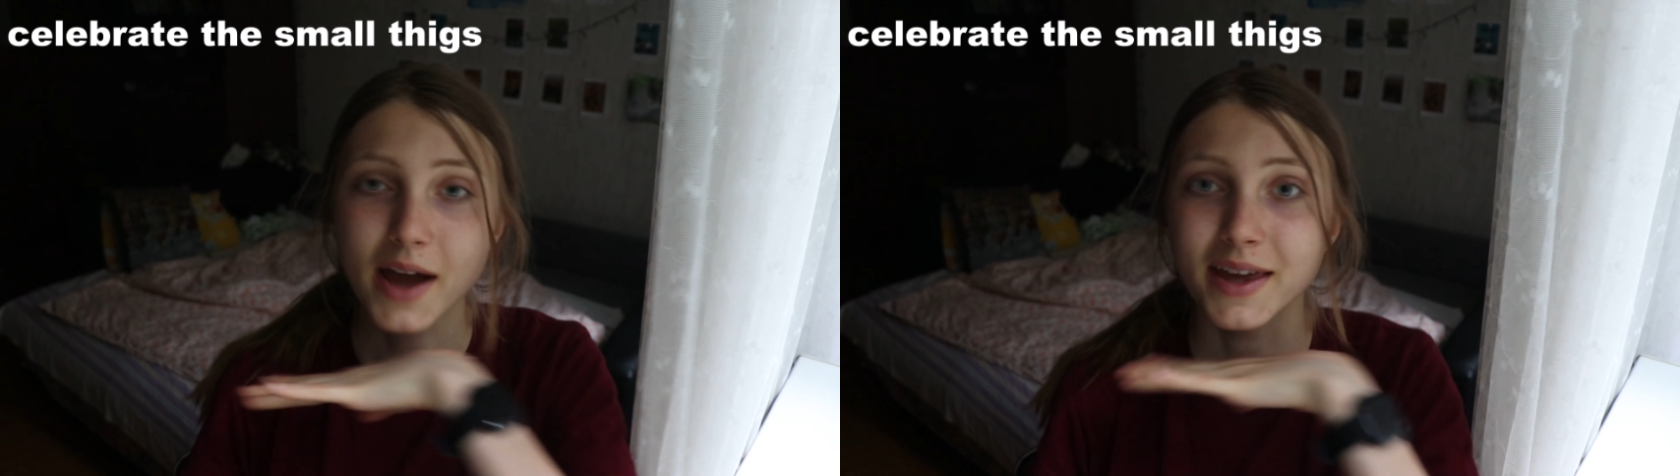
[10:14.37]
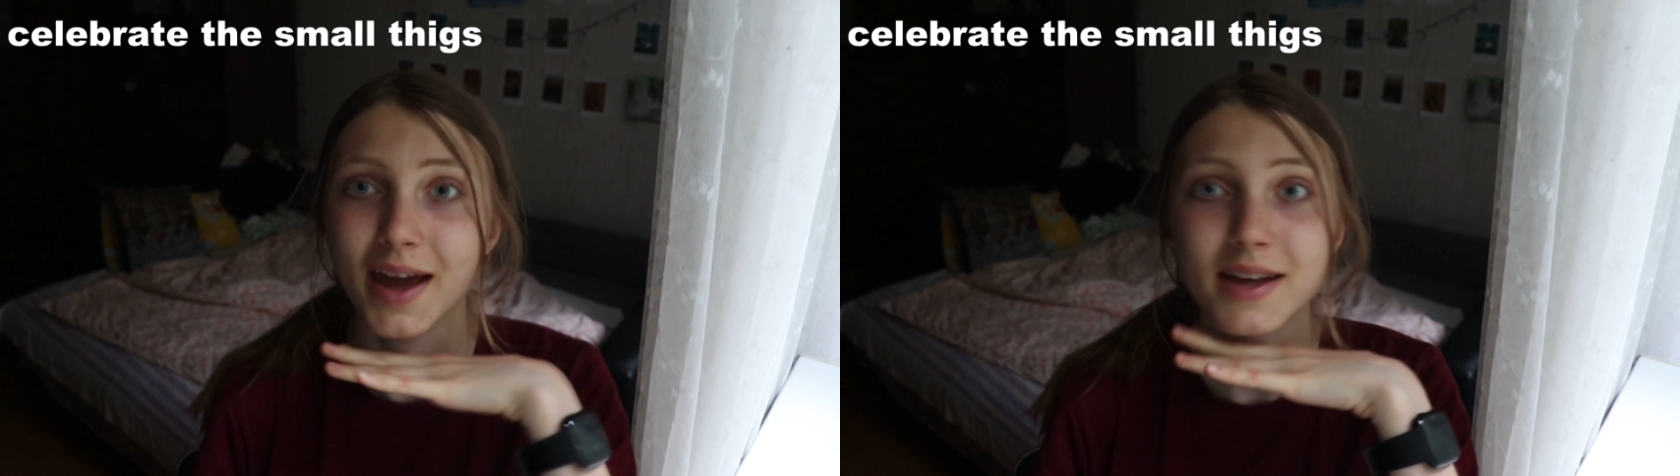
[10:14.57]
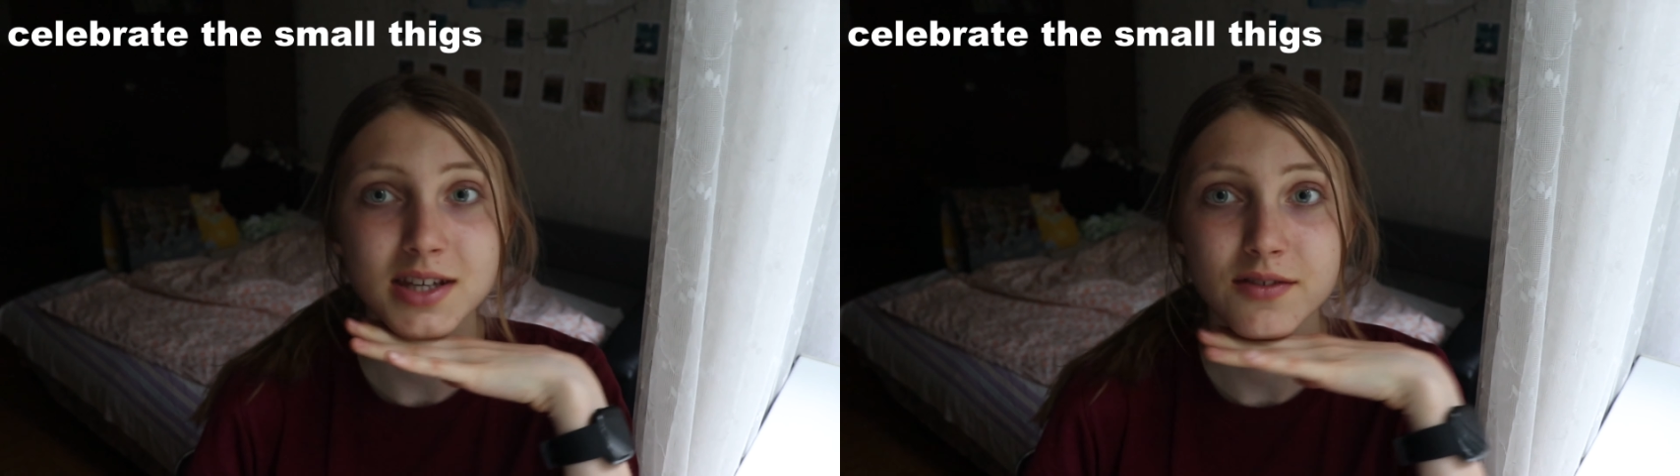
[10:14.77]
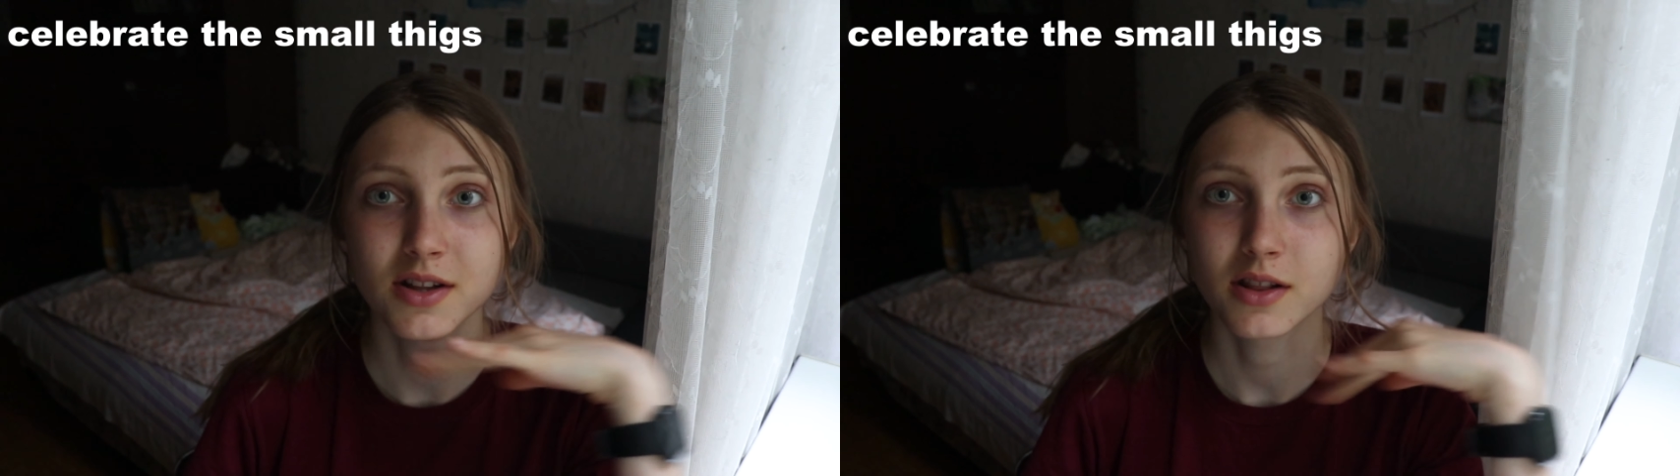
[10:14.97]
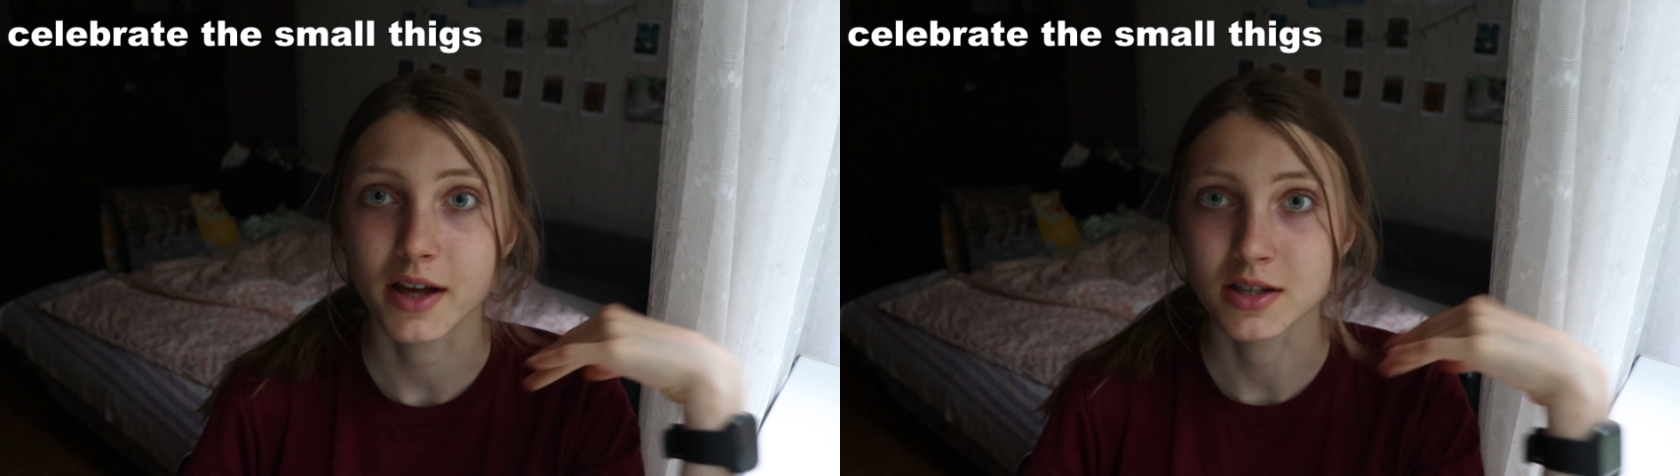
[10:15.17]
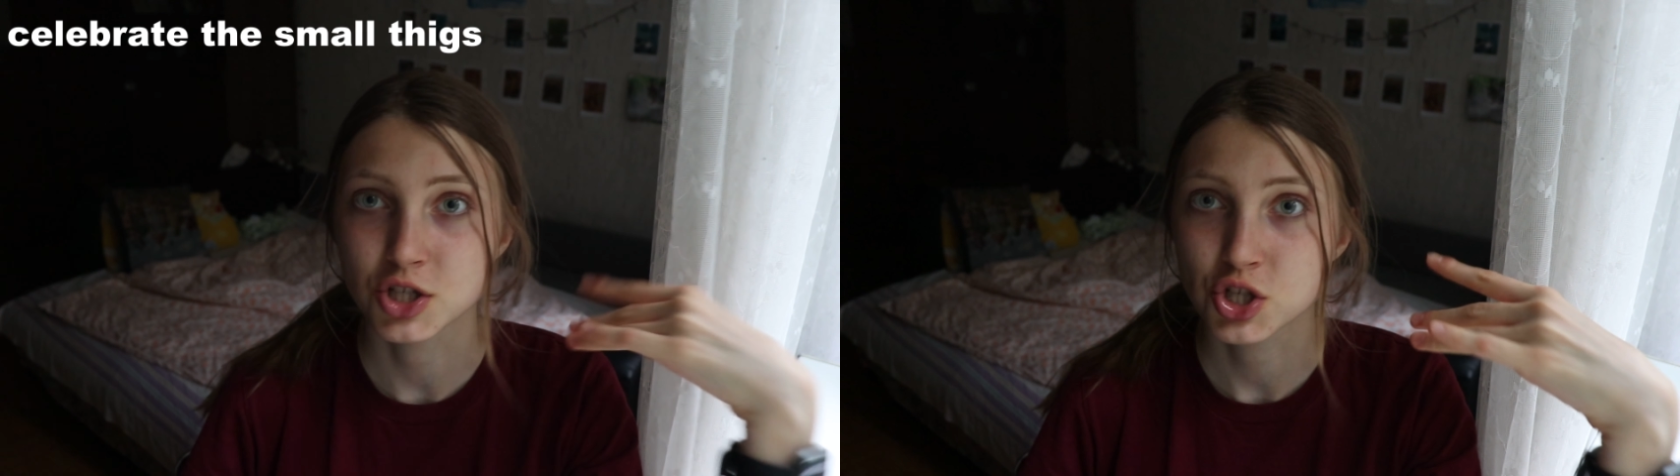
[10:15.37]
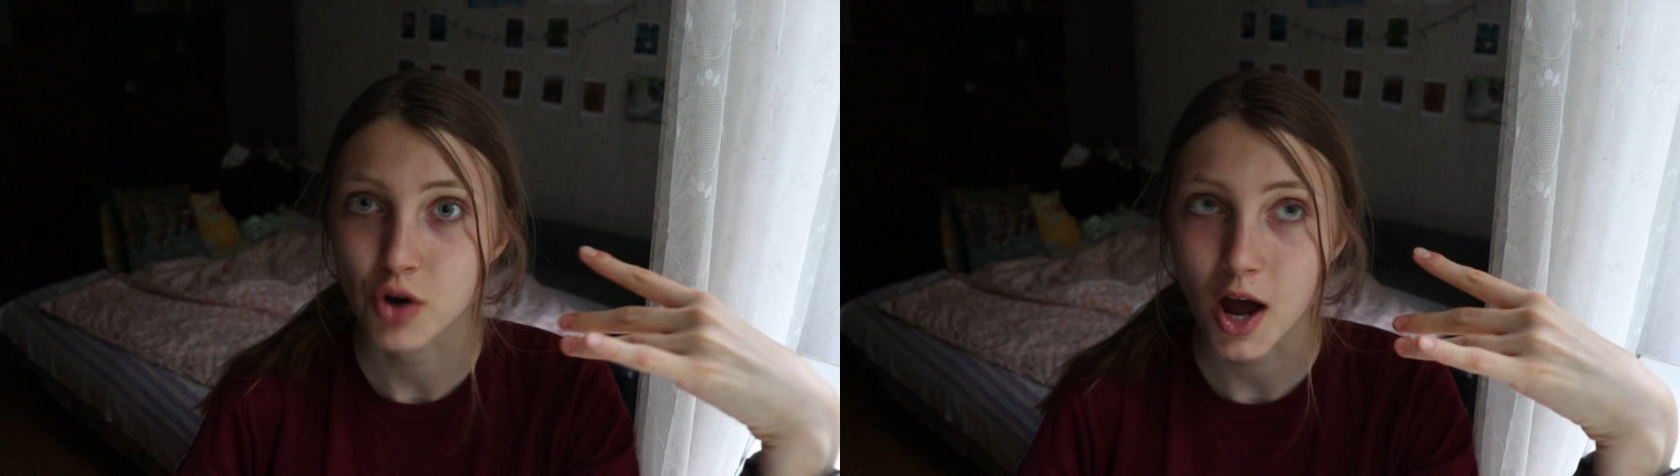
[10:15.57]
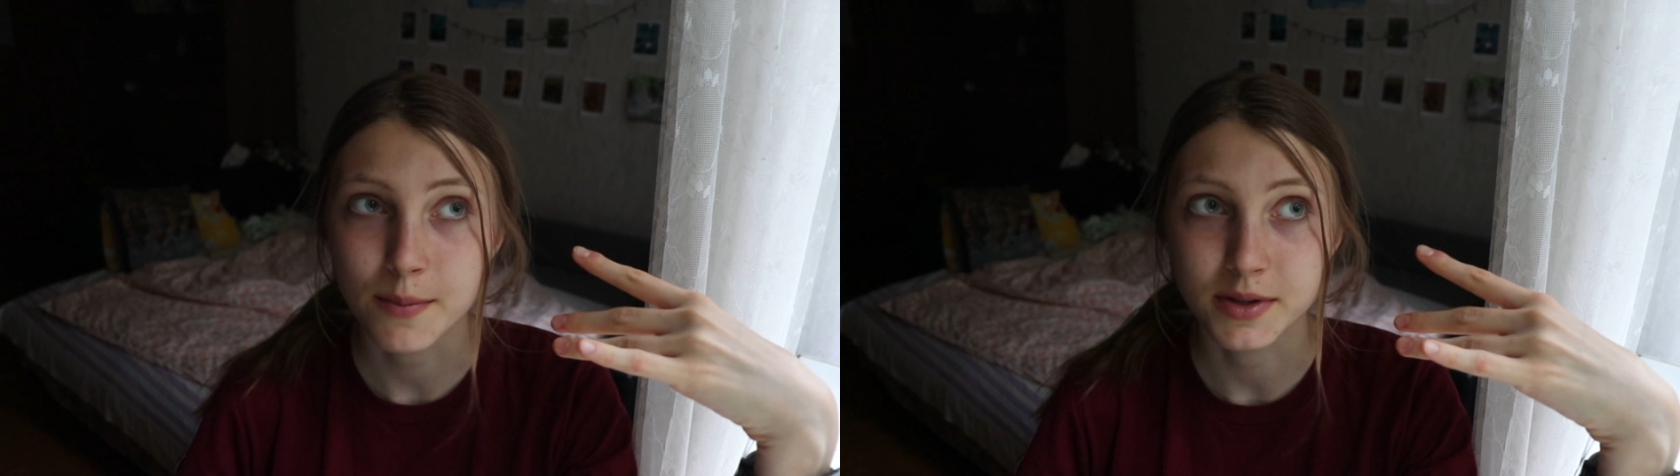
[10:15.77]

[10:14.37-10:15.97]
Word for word: I can't even like describe